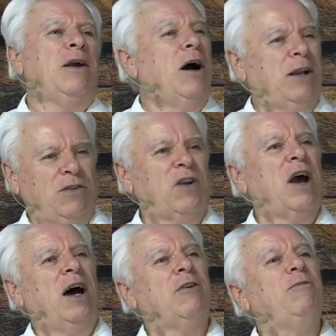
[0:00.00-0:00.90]
God is a
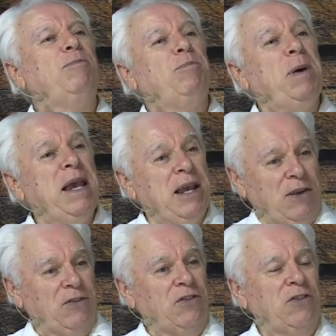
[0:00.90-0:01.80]
God of
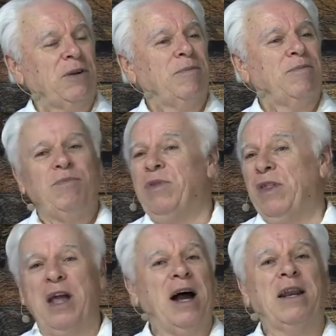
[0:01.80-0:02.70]
peace,
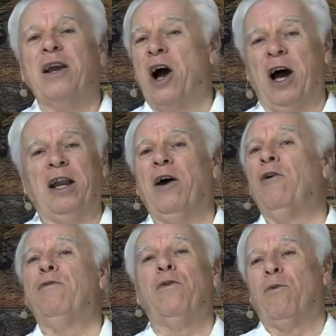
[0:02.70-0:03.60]
not a God
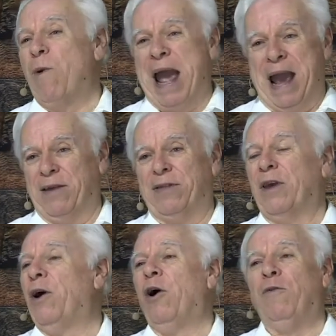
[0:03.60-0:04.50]
of wrath,
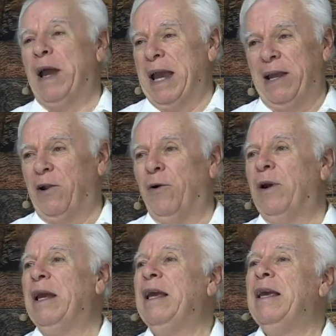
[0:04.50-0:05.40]
of
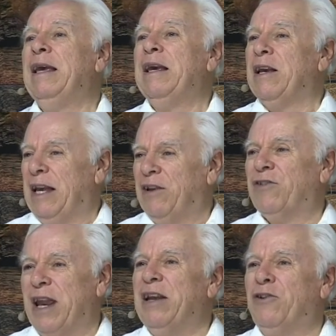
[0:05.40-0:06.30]
anger.
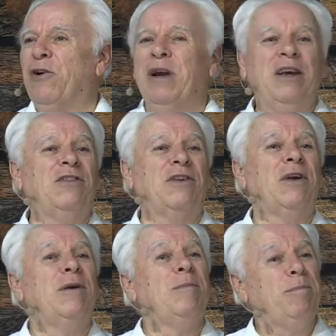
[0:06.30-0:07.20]
His nature is
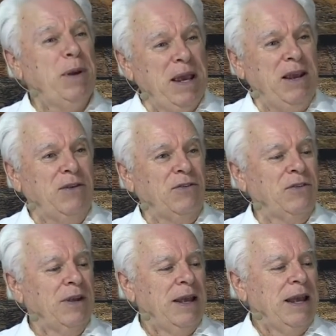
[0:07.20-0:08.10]

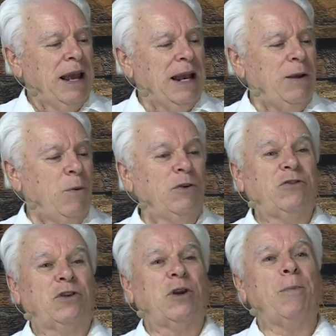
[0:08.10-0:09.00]
peace. And He
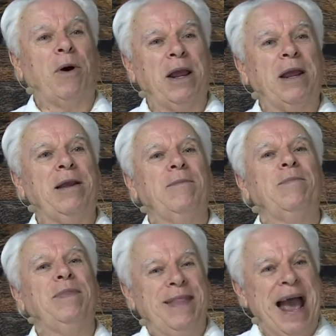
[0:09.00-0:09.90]
wants to bring
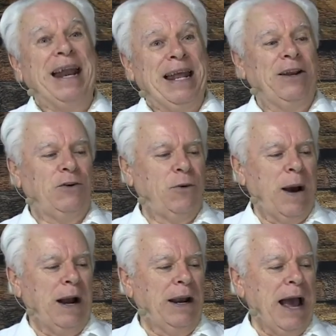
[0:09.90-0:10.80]
that into
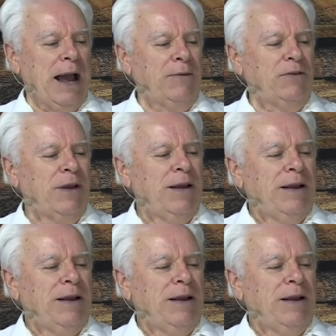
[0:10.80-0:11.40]
our lives.